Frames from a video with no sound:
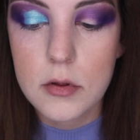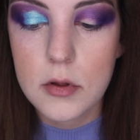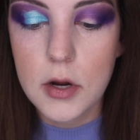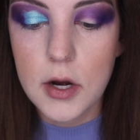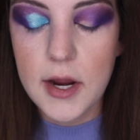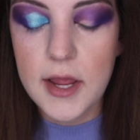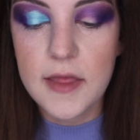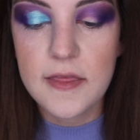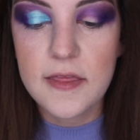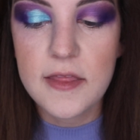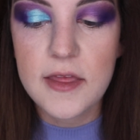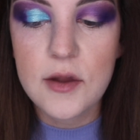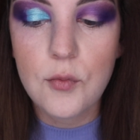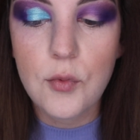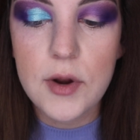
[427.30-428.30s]
Alright, and
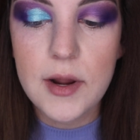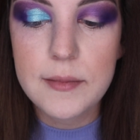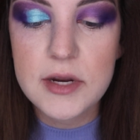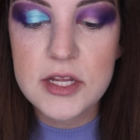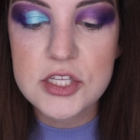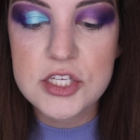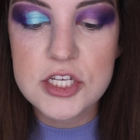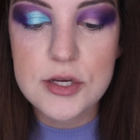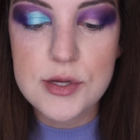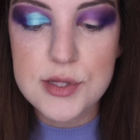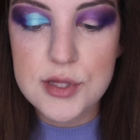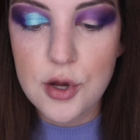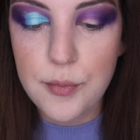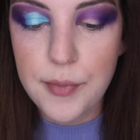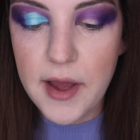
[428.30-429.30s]
then what I'm going to do is
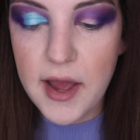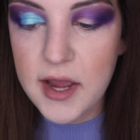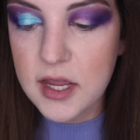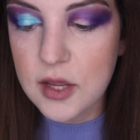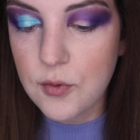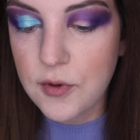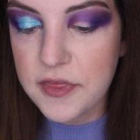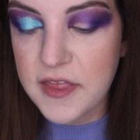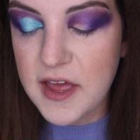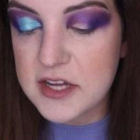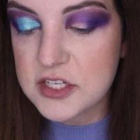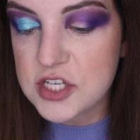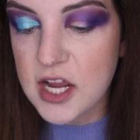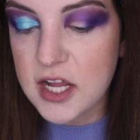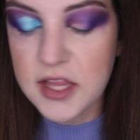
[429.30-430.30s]
go back in with
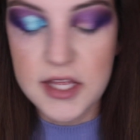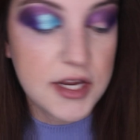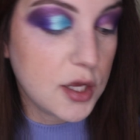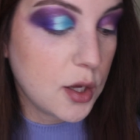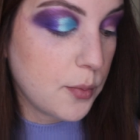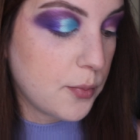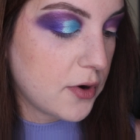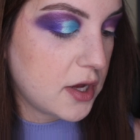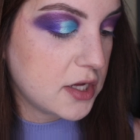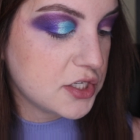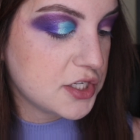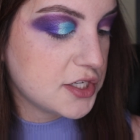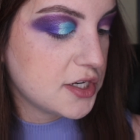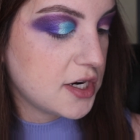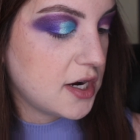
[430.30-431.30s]
that Jaclyn Hill
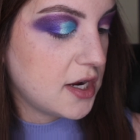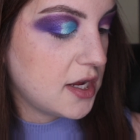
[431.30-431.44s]
brush